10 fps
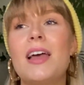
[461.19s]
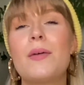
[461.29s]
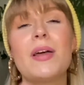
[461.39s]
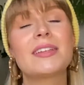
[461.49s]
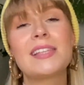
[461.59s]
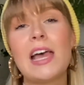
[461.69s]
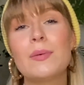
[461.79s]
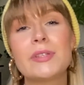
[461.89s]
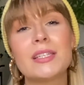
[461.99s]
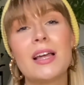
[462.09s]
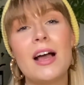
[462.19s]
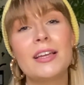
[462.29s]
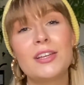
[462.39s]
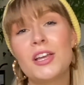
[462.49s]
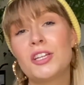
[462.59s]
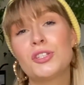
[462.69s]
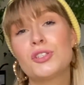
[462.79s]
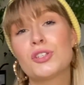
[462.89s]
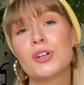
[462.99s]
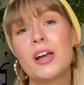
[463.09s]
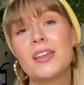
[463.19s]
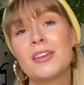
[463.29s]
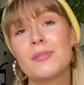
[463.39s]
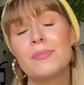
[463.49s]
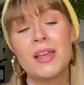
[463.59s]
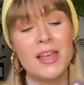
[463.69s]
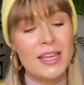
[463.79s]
except I urge you to try them.